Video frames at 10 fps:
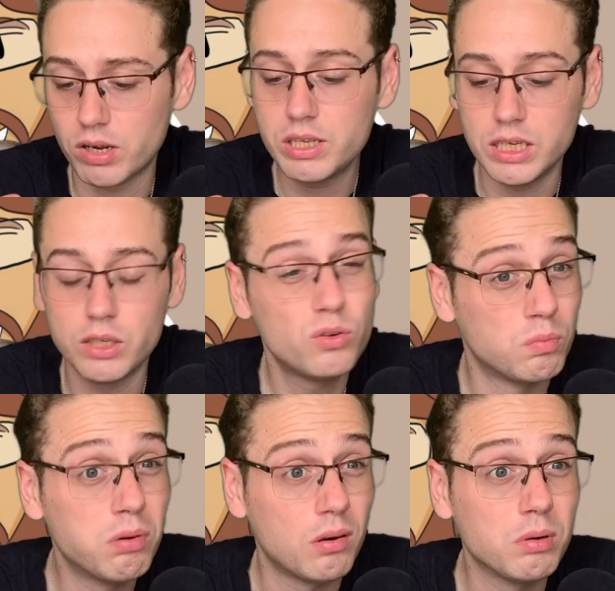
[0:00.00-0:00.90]
I think you could
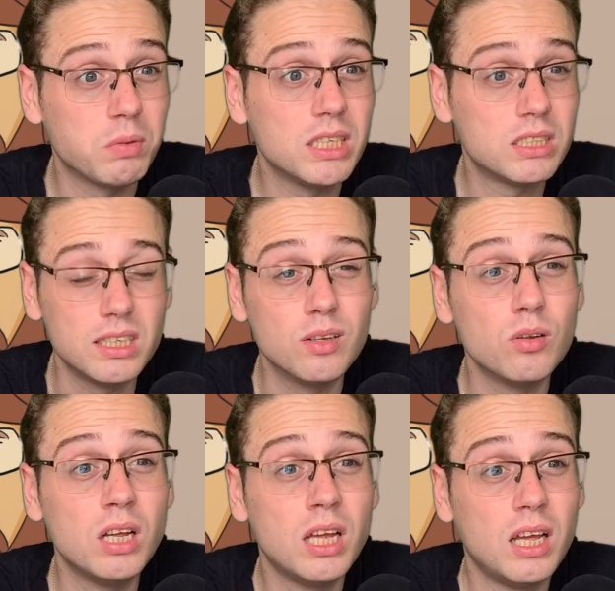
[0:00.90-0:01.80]
probably
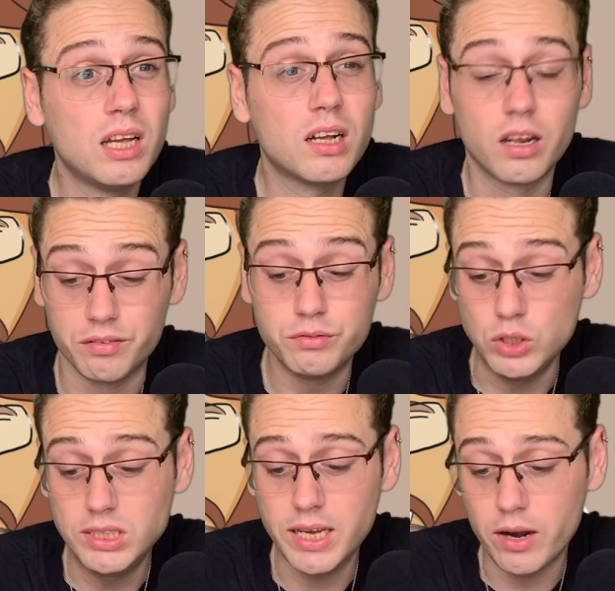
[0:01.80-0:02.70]
still kind of
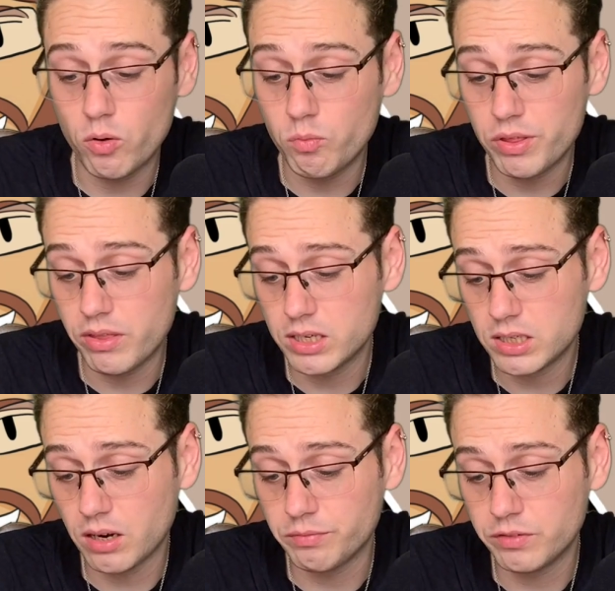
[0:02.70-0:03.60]
get on with this
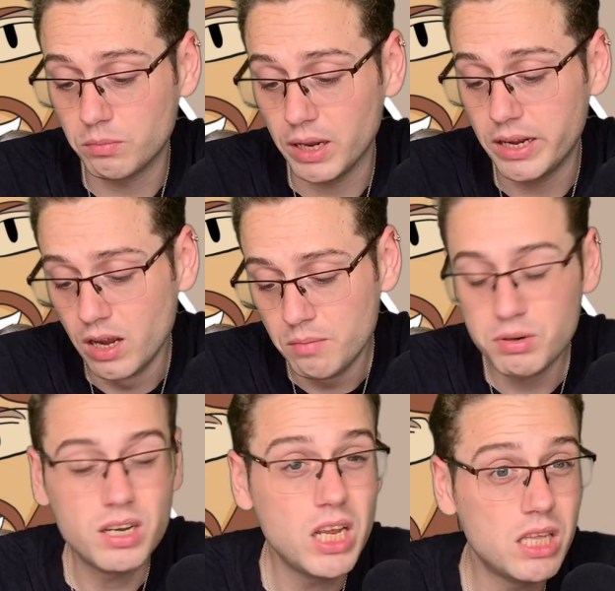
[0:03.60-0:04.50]
comfortably. But
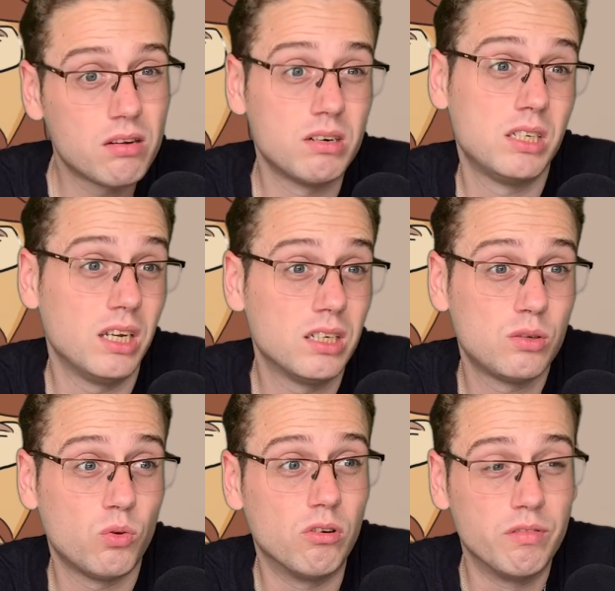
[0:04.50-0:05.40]
neither is it a
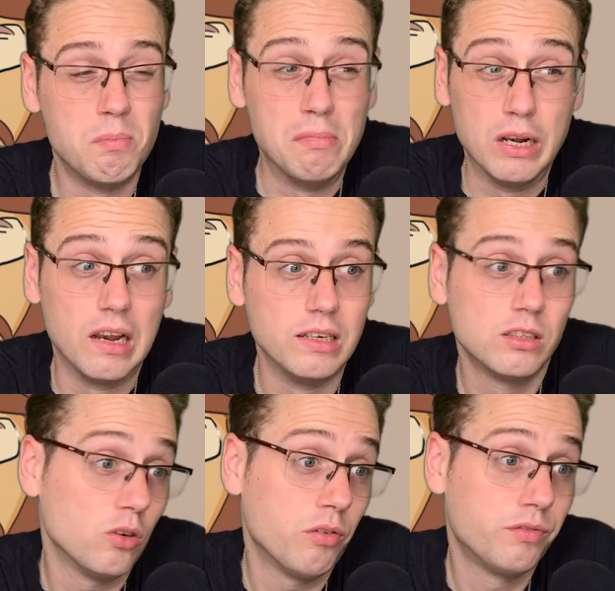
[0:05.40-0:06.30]
sort of a middling
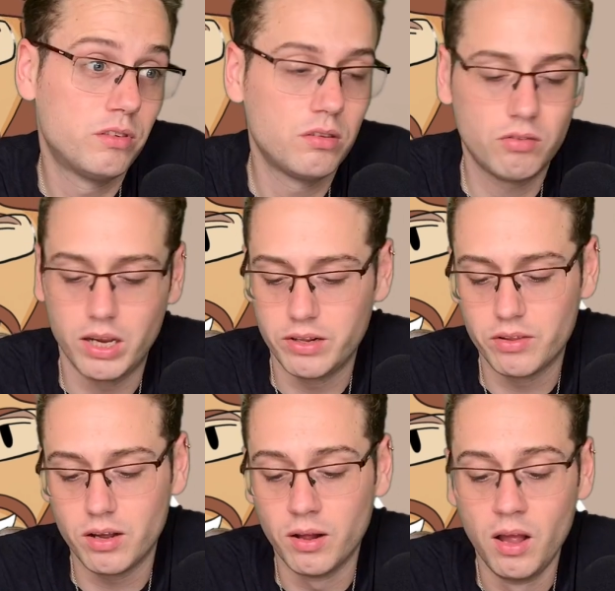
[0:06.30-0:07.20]
soft thing
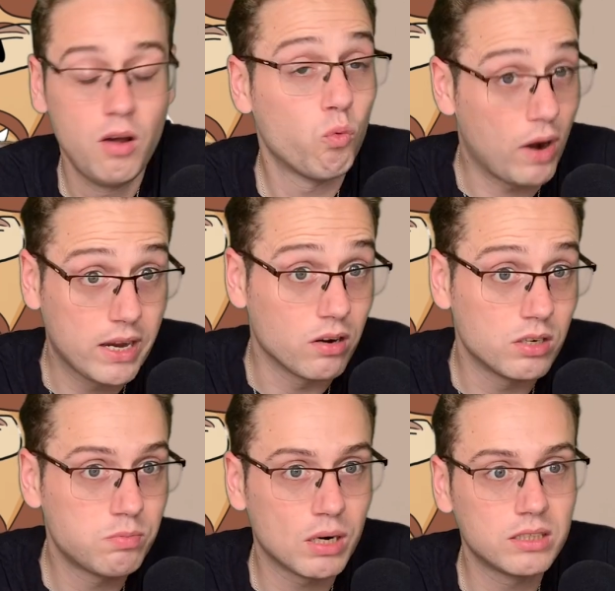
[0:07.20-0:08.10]
that regular
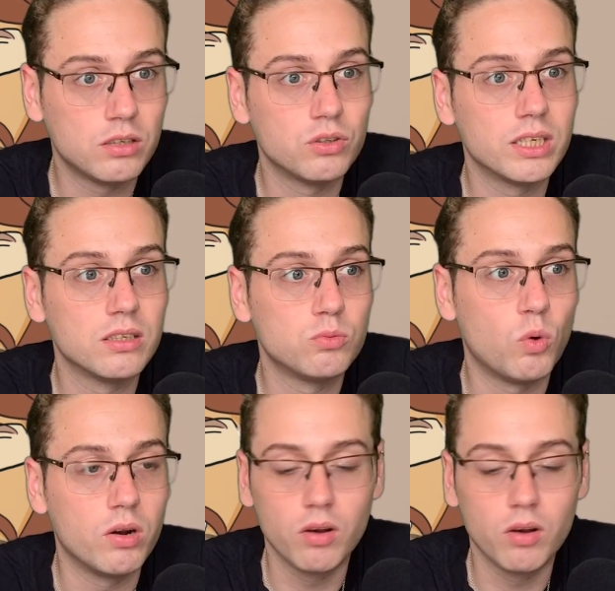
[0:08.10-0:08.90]
espresso drinkers won't